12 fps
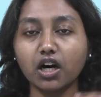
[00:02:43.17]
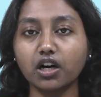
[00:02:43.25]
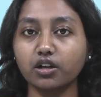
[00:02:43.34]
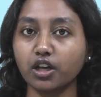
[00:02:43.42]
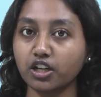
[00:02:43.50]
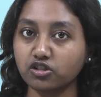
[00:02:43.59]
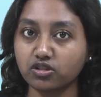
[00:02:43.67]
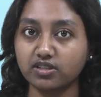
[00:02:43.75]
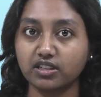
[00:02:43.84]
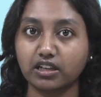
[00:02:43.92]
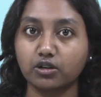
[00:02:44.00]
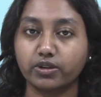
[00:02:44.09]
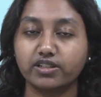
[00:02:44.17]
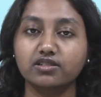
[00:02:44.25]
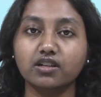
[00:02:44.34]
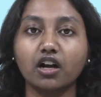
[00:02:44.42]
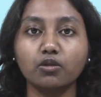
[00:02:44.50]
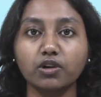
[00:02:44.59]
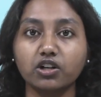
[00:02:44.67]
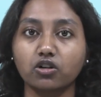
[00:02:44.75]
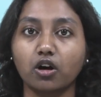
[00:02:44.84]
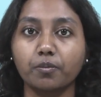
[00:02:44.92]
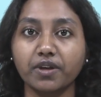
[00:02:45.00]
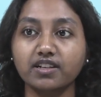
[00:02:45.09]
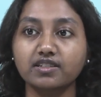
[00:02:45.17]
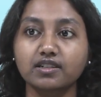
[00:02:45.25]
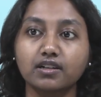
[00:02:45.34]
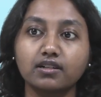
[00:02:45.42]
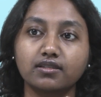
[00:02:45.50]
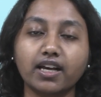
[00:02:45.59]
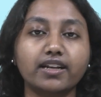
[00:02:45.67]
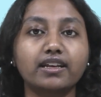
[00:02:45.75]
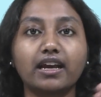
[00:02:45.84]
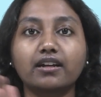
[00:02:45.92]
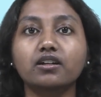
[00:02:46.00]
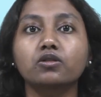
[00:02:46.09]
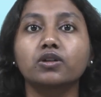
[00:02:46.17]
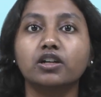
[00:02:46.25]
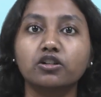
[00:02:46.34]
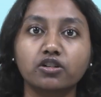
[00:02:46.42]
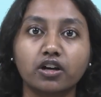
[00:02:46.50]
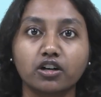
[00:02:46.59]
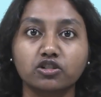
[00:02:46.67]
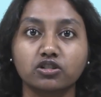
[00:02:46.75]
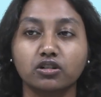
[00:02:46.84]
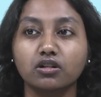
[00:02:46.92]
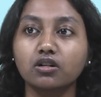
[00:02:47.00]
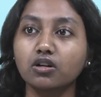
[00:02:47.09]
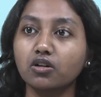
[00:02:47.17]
Arrange the sequence. Start with topics that cater to an introduction.